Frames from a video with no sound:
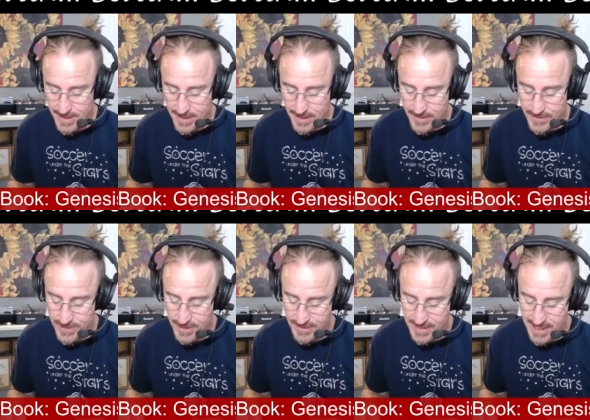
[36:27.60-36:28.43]
Ye
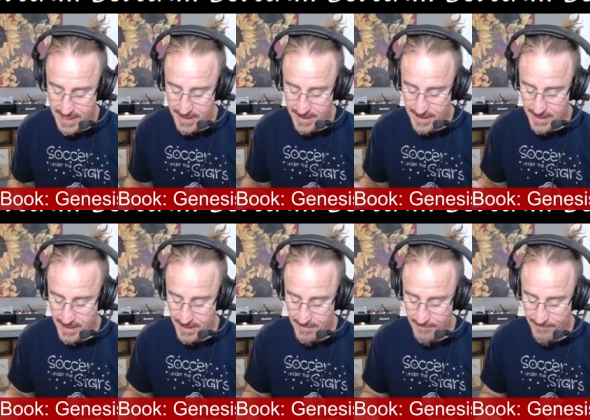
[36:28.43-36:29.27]
shall take
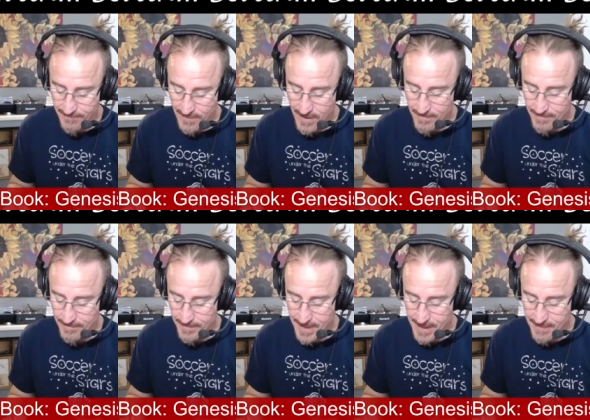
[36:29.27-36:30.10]
uh, from
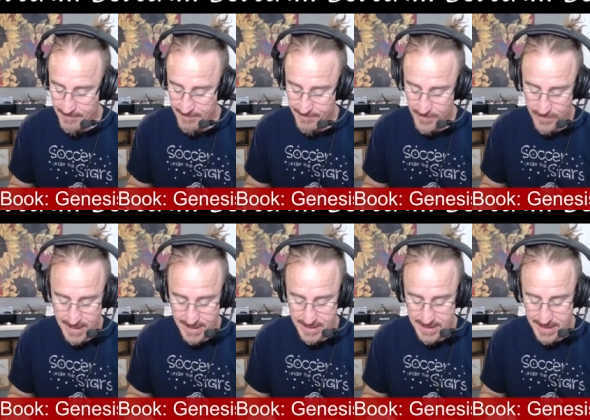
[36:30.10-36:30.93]
every food that
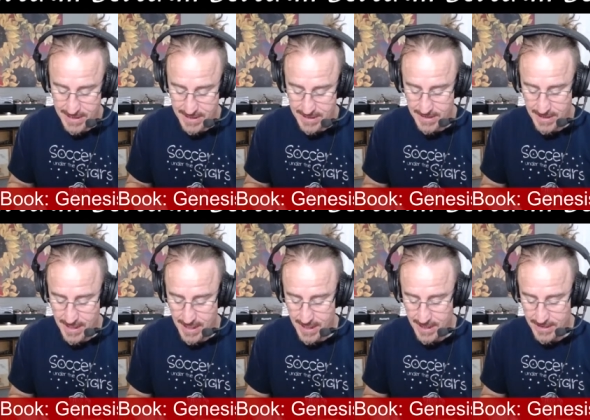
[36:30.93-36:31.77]
is eaten
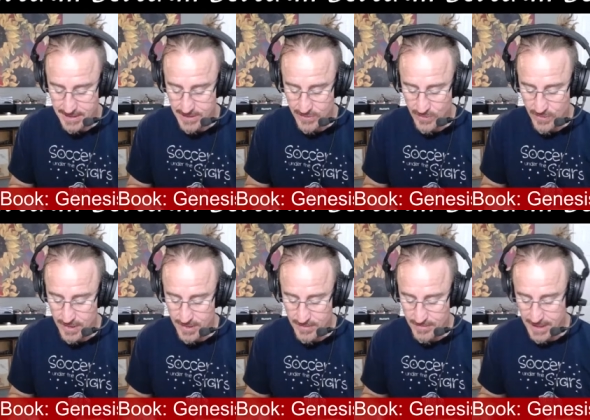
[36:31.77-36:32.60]
and store it
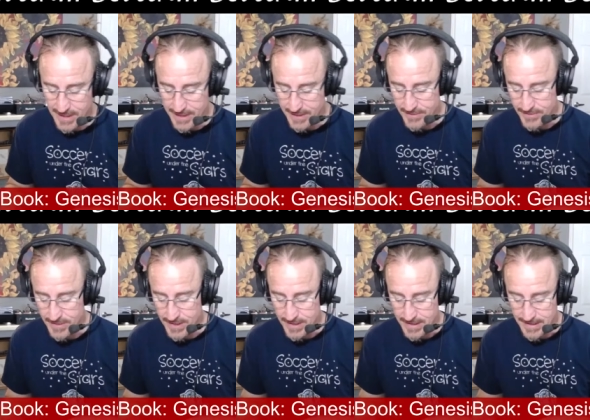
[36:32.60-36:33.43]
by you.
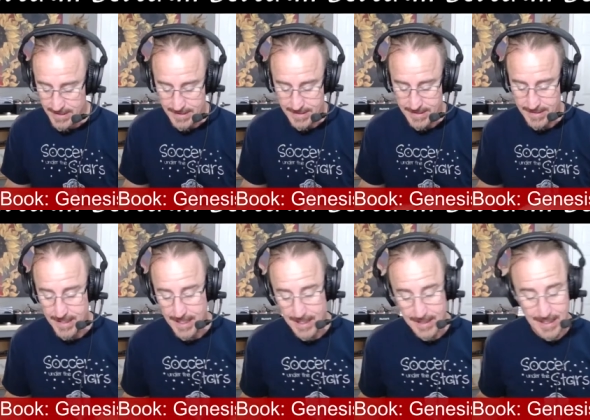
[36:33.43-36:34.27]

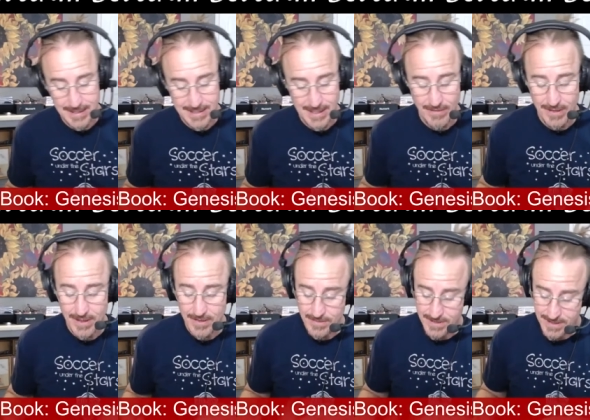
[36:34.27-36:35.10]
And, that's how it
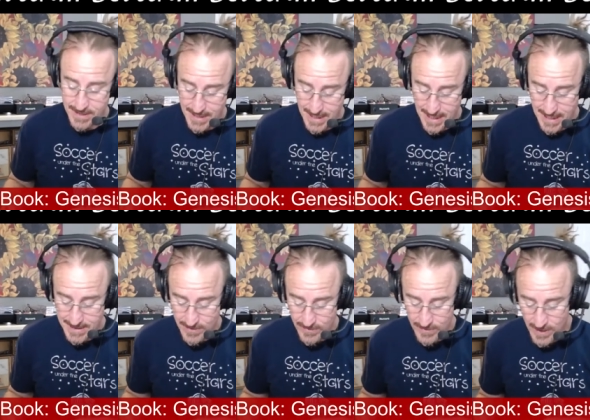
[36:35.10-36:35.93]
goes. And
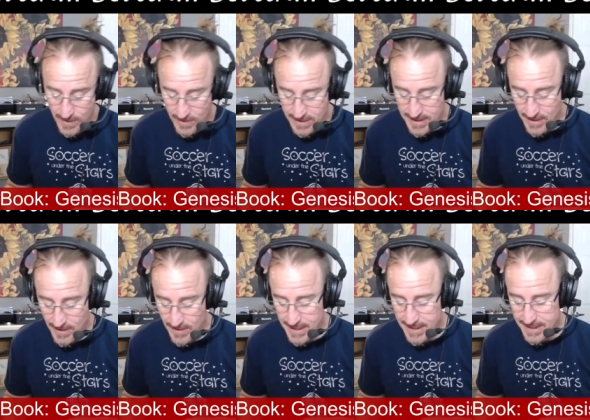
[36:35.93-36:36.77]
so Noah did
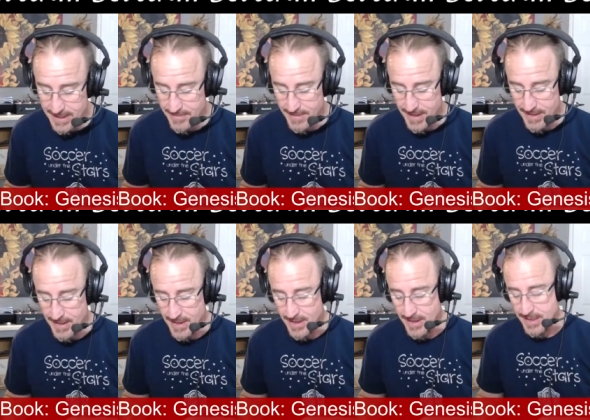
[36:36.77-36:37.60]
all that he
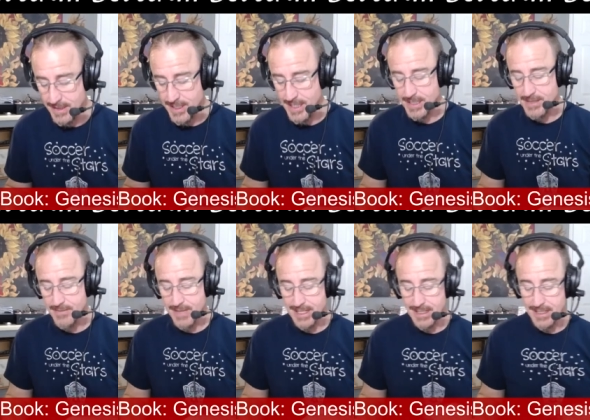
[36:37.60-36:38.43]
uh, God
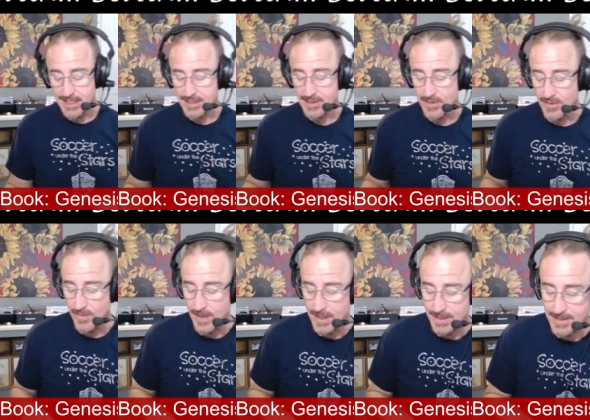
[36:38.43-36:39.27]
commanded, and so it
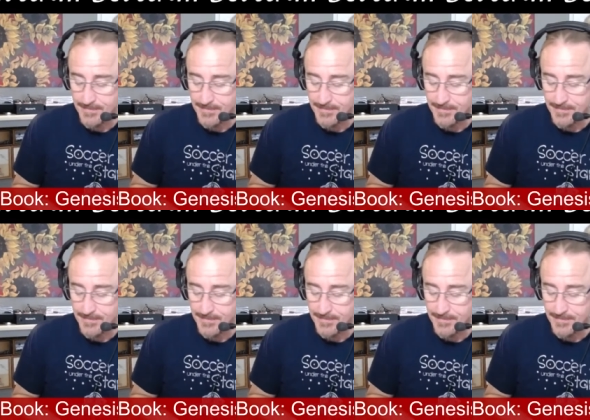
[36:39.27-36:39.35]
was.